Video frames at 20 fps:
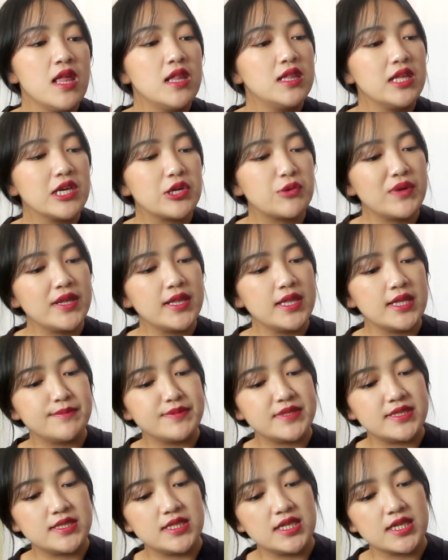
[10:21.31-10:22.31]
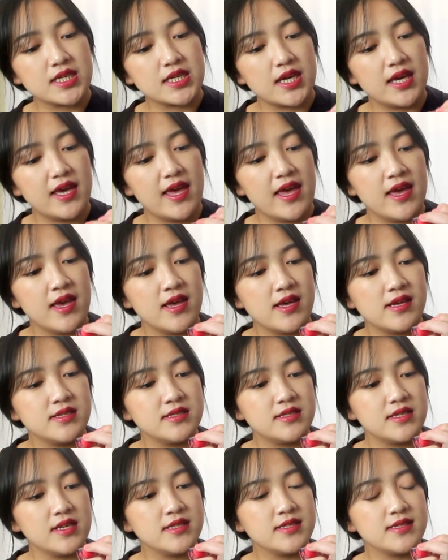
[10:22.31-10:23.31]
liquid lipstick,
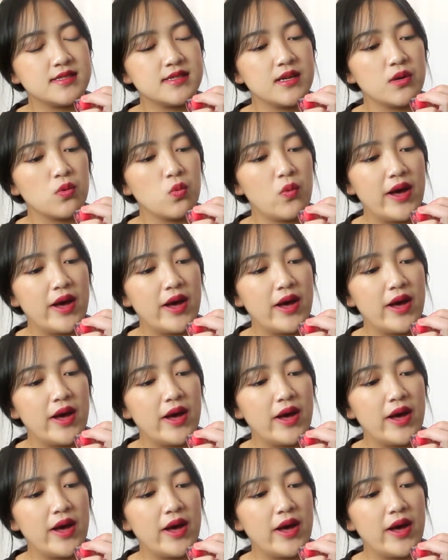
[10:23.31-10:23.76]
and it's their